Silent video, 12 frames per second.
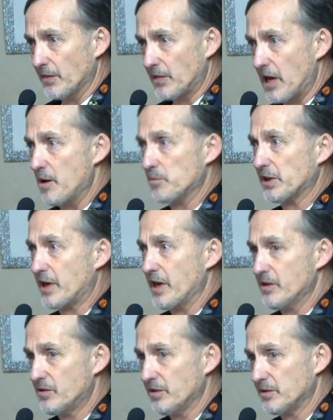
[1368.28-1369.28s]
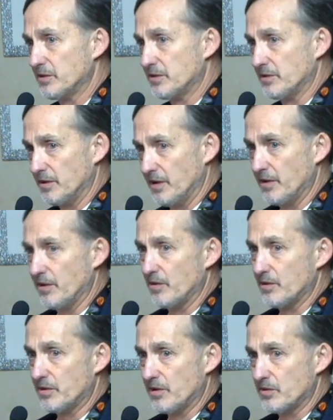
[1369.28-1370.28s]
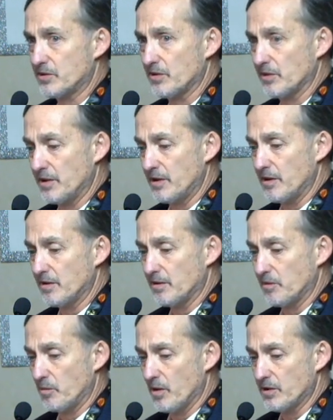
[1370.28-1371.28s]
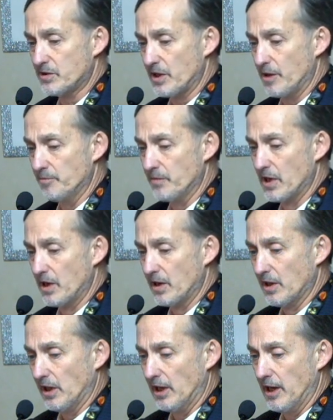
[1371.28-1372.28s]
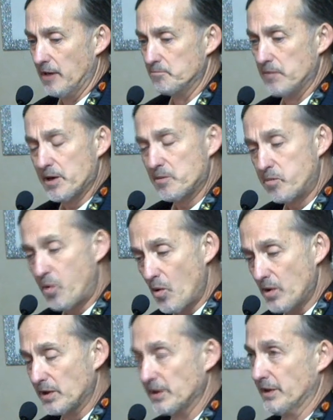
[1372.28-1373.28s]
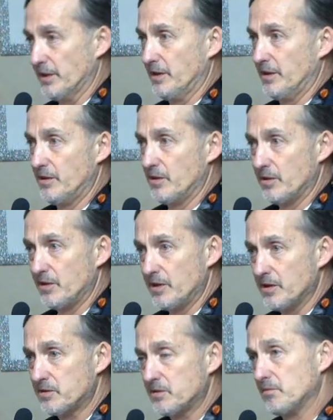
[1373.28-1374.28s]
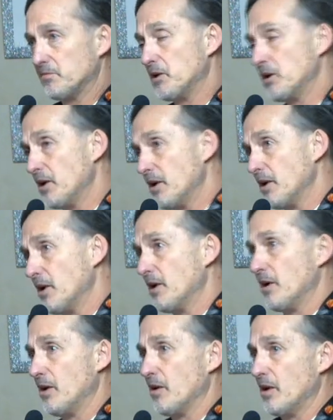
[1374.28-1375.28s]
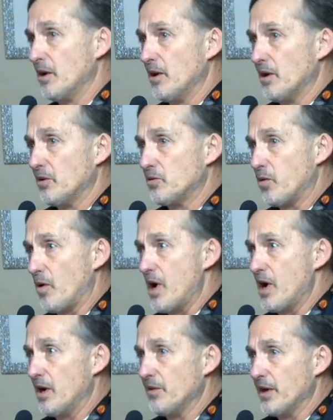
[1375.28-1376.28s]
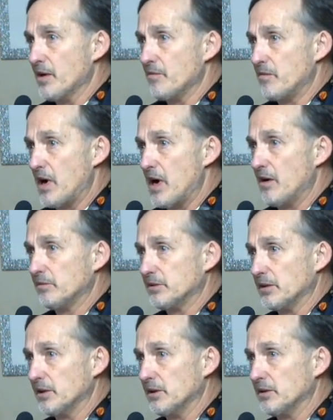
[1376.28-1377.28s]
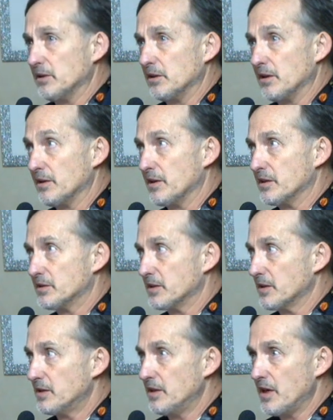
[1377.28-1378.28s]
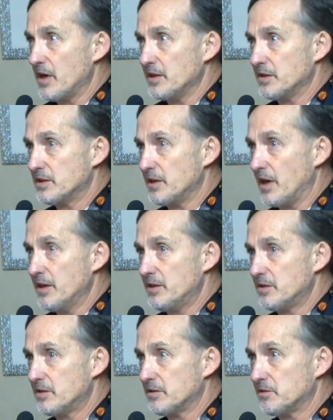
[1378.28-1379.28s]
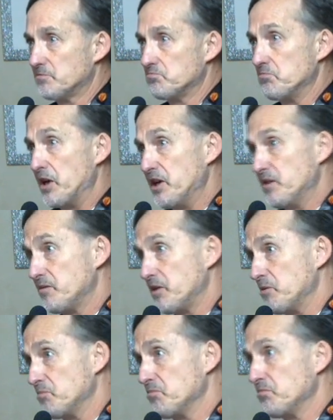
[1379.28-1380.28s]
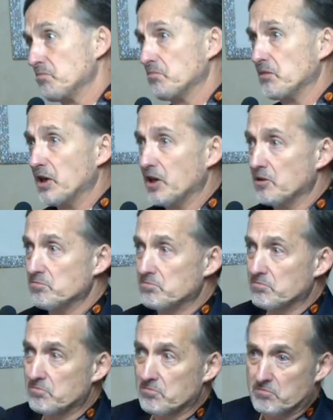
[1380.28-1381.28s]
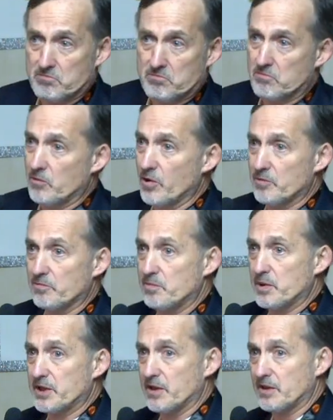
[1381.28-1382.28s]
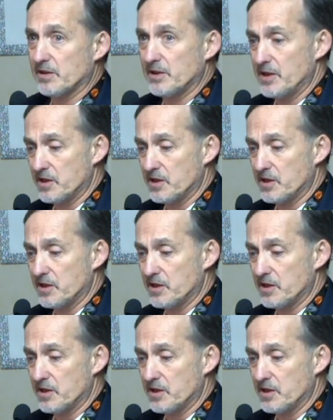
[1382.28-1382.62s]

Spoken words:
complications? Then there certainly were some. But importantly, you know, in this trial that involved, I think, 69 sites, many of them weren't particularly